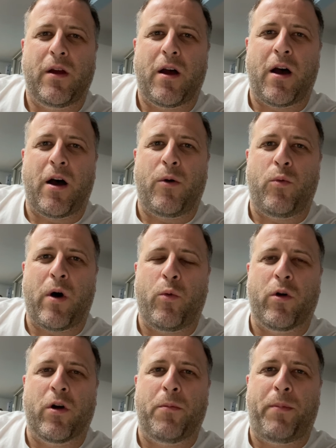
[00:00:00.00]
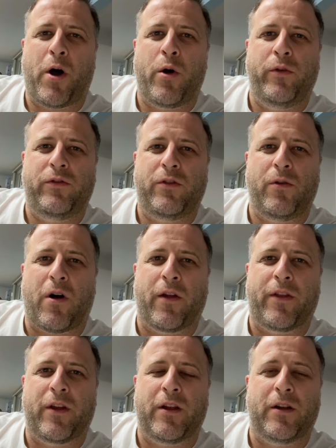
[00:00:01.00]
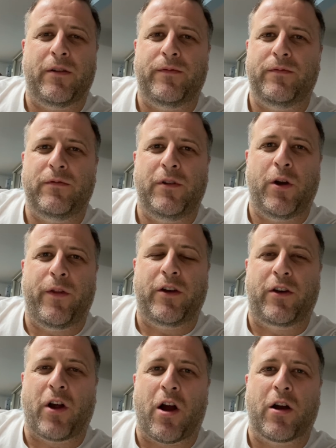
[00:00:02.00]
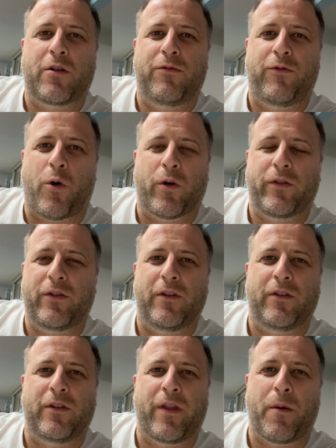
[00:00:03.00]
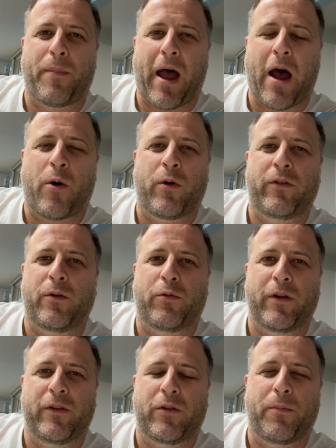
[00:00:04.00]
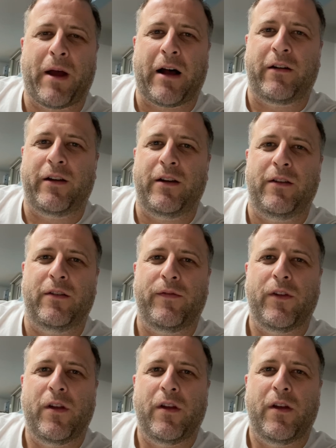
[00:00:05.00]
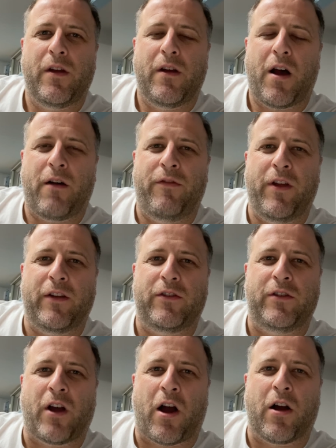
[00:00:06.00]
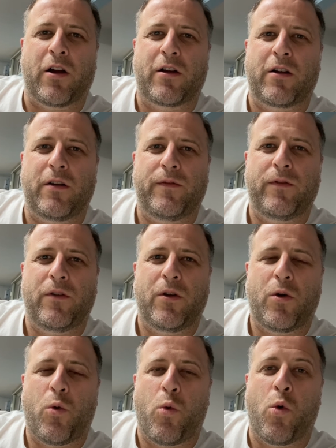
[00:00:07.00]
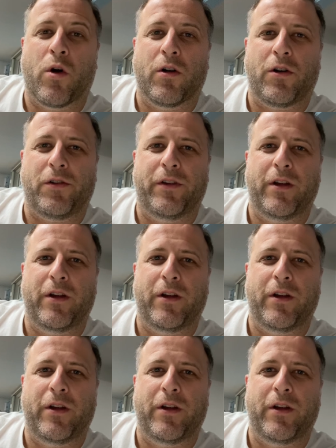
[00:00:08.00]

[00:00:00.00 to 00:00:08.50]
Uh, what we're opposed to are the you know the dark forces and the powers and principalities of this dark world.